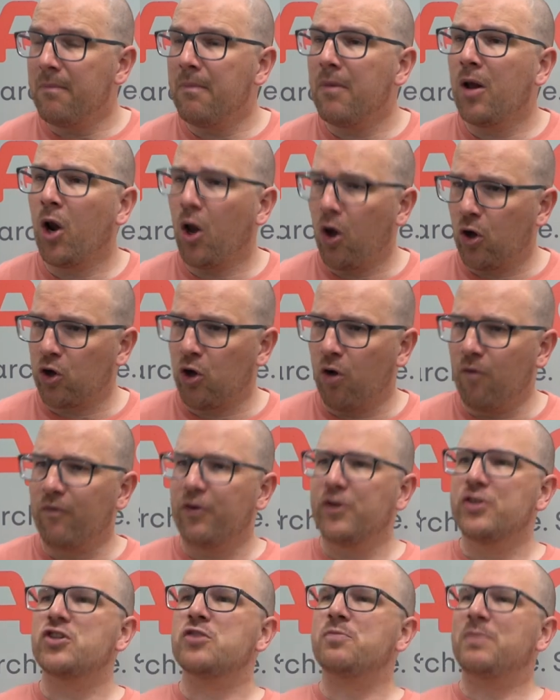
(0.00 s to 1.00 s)
A lot of
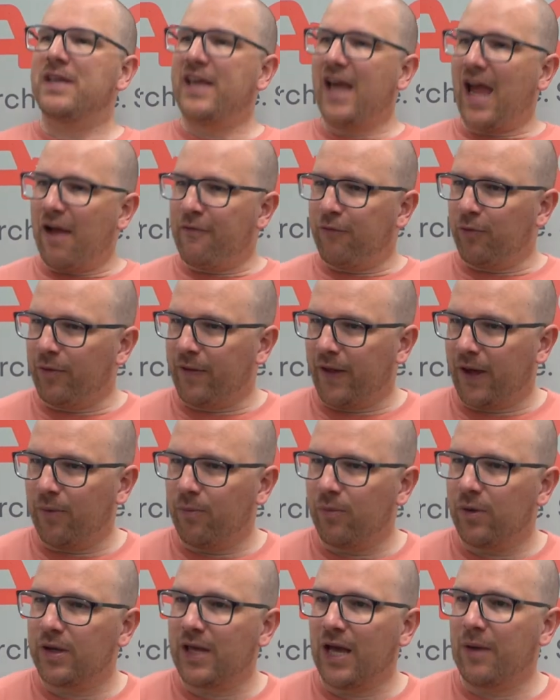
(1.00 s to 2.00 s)
confidence, just be careful with
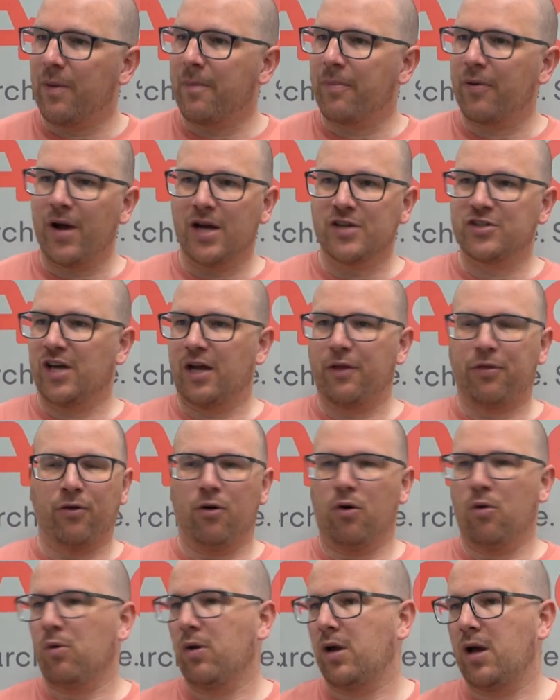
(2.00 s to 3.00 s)
it. Devin Price, I
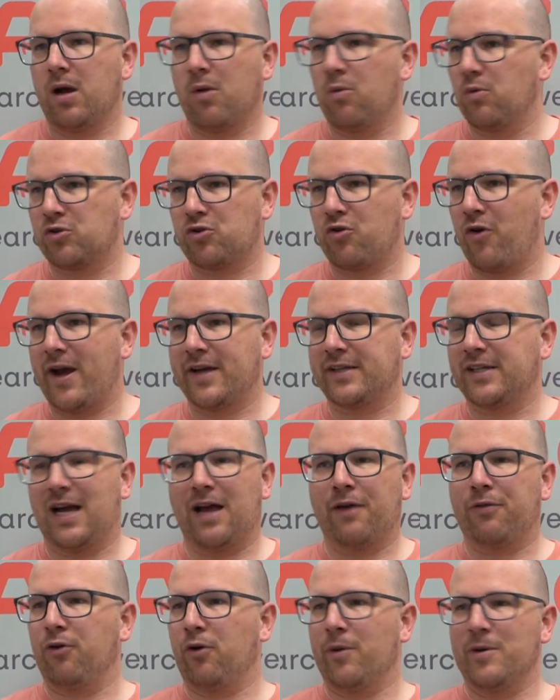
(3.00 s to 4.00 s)
thought, would crack
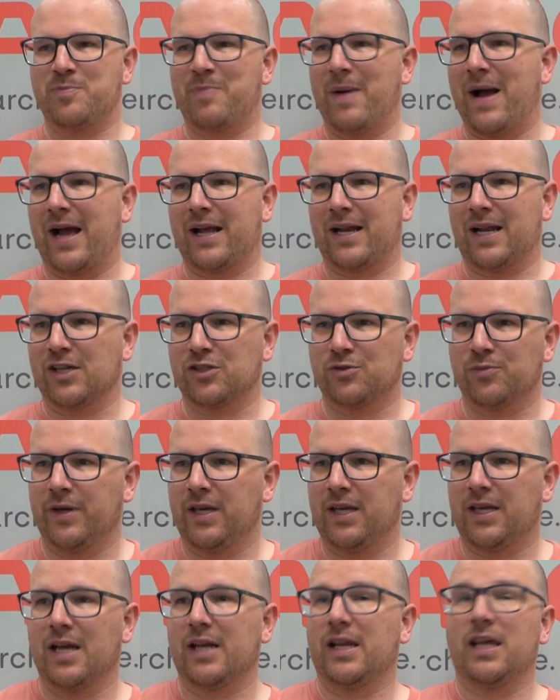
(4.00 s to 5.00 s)
it. I thought he was back last
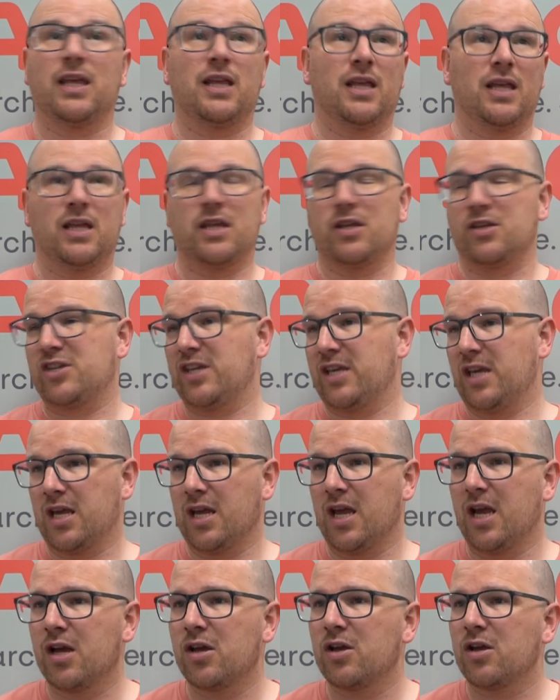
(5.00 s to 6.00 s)
week, and he
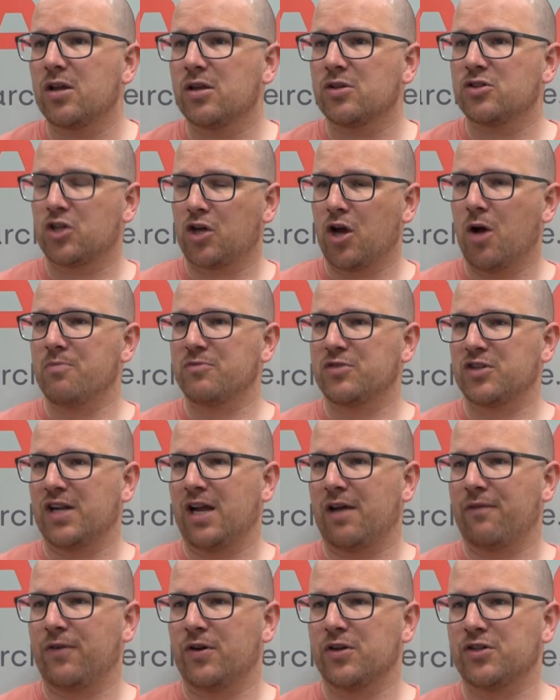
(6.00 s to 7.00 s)
succumbed
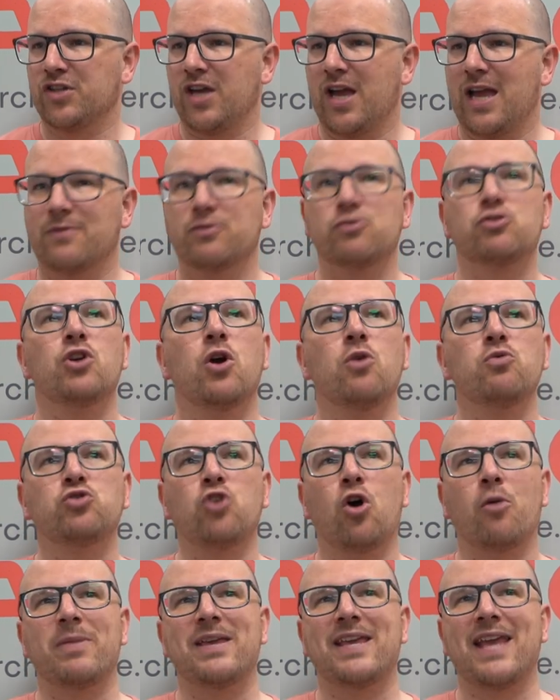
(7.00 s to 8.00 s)
tonight for his game.
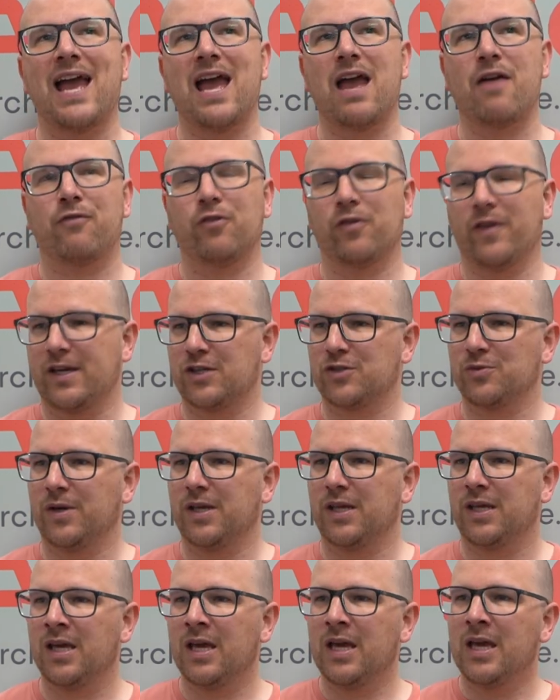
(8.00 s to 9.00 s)
Joe's got to be careful next
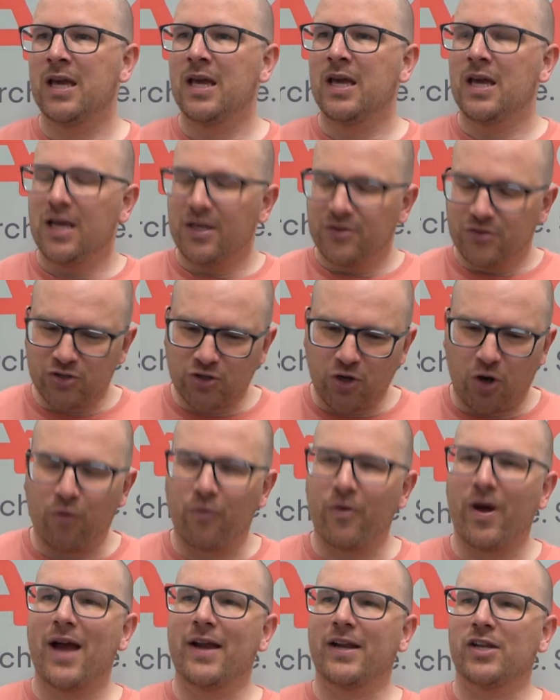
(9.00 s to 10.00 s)
week. Just got
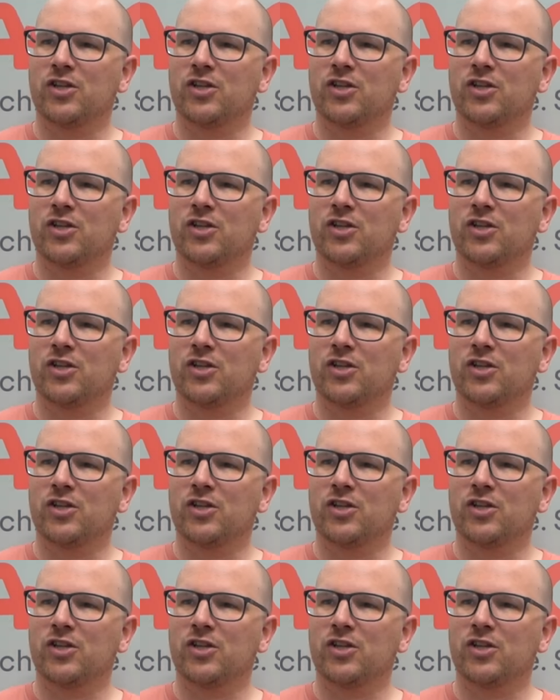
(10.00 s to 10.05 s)
to ride